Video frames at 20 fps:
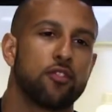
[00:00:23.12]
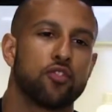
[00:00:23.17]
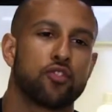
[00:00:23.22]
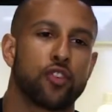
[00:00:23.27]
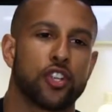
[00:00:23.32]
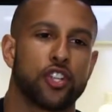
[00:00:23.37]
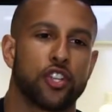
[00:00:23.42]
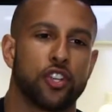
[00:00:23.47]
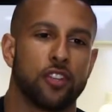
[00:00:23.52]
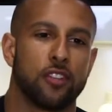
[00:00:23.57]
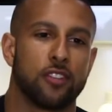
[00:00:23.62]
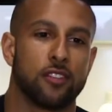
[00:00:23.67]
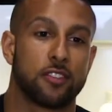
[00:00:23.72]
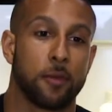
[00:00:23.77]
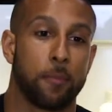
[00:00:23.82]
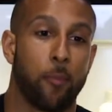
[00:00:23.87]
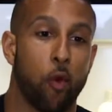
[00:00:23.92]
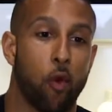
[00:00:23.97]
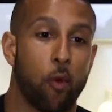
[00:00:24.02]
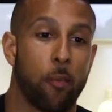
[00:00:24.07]
Nutrition
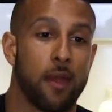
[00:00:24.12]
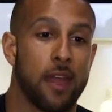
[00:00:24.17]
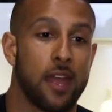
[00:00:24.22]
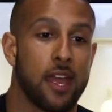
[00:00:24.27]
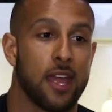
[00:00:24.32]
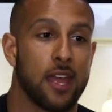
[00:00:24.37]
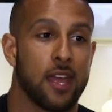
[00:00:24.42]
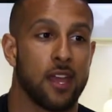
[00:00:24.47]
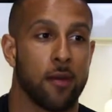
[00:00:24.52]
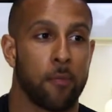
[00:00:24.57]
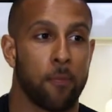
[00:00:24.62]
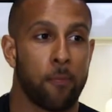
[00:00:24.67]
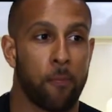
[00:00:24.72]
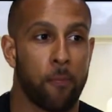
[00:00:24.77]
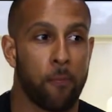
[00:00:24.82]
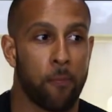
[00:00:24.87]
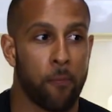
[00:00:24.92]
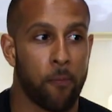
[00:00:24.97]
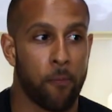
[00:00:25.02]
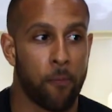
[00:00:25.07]
support me
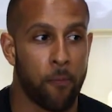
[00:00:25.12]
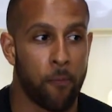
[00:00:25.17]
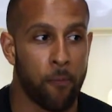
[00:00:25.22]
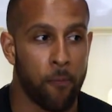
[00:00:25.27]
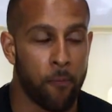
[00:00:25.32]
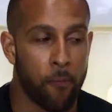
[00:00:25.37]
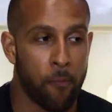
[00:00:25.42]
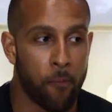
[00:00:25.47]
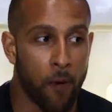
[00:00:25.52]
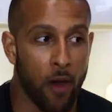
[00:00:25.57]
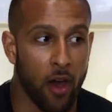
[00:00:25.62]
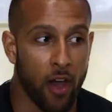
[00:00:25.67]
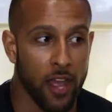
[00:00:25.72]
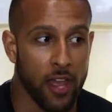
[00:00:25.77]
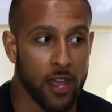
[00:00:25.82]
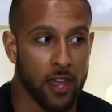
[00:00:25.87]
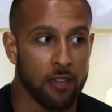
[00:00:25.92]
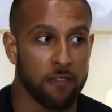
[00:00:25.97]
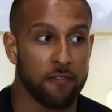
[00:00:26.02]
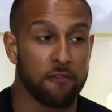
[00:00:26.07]

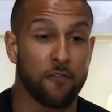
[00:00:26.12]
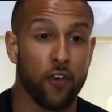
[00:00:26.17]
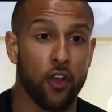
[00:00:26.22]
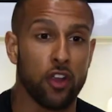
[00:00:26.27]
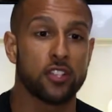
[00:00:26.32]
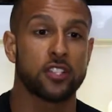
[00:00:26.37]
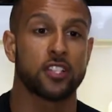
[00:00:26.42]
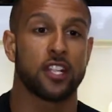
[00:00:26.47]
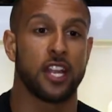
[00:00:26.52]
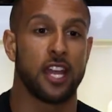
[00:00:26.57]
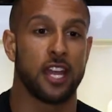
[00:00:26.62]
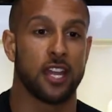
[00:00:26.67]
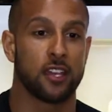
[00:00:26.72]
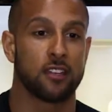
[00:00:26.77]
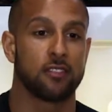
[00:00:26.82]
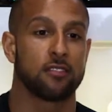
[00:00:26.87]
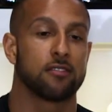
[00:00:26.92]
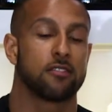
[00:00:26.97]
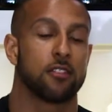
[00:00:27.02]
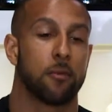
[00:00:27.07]
by
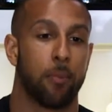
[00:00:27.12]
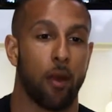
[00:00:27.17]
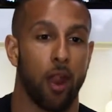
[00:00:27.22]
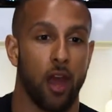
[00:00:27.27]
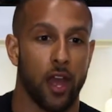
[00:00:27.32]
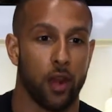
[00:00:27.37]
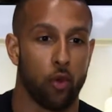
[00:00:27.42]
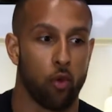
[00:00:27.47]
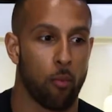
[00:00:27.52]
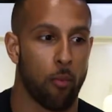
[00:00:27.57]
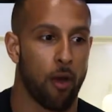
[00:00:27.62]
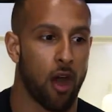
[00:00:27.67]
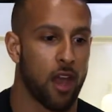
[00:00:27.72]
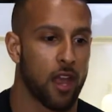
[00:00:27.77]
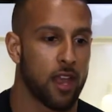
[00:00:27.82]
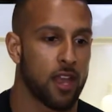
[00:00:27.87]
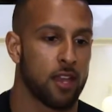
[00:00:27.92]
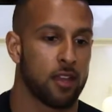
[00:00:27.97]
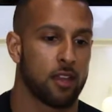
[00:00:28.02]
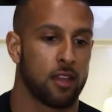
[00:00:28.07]
firstly supplying all
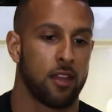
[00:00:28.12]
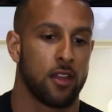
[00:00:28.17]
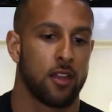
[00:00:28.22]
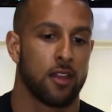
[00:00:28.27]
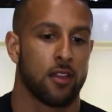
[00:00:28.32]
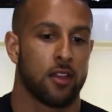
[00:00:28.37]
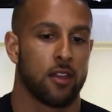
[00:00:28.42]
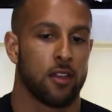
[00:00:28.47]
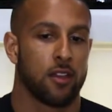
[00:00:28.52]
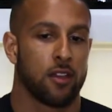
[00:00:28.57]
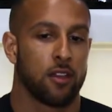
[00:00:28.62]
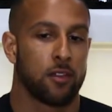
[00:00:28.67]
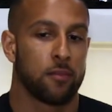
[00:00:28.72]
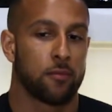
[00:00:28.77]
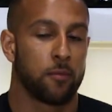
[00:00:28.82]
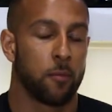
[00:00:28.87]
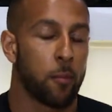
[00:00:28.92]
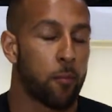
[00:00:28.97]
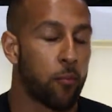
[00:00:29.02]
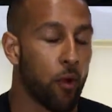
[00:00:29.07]
my
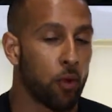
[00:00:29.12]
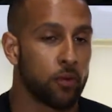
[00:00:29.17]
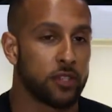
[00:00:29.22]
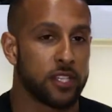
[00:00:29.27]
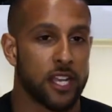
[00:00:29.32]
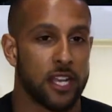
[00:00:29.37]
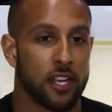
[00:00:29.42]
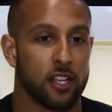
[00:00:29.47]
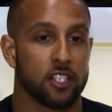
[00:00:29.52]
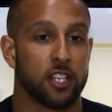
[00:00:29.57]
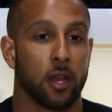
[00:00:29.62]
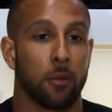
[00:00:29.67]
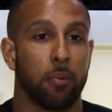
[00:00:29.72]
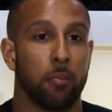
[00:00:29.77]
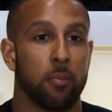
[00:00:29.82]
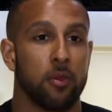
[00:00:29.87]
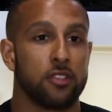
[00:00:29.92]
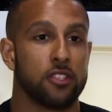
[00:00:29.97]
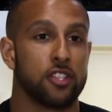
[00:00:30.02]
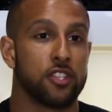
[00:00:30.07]
protein and
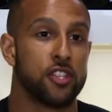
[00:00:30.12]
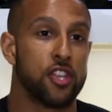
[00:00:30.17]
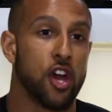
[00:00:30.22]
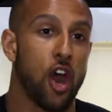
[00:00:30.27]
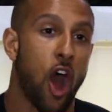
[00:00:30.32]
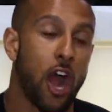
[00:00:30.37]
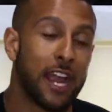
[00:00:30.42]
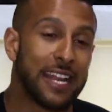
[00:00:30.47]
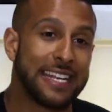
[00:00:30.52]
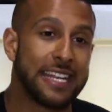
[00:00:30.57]
supplements that I